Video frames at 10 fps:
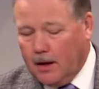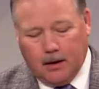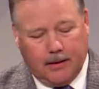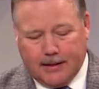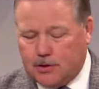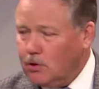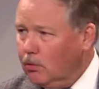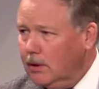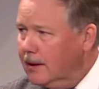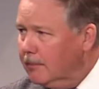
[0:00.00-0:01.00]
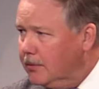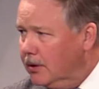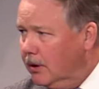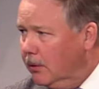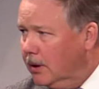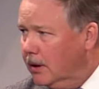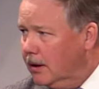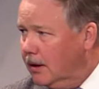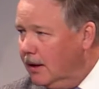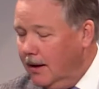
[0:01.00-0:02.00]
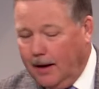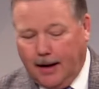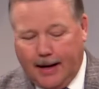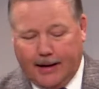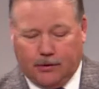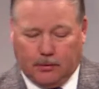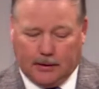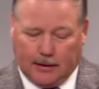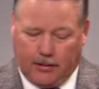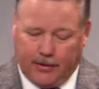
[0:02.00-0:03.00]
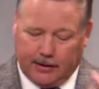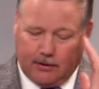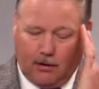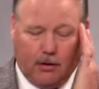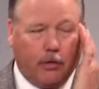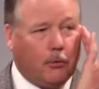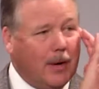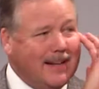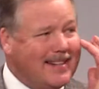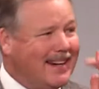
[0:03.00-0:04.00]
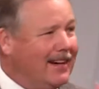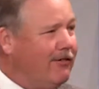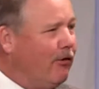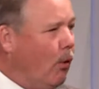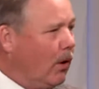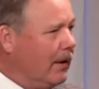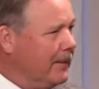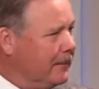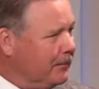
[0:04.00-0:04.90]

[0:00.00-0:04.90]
uh, that's totally up to you. Uh, I do a little thing called 3TIG 4.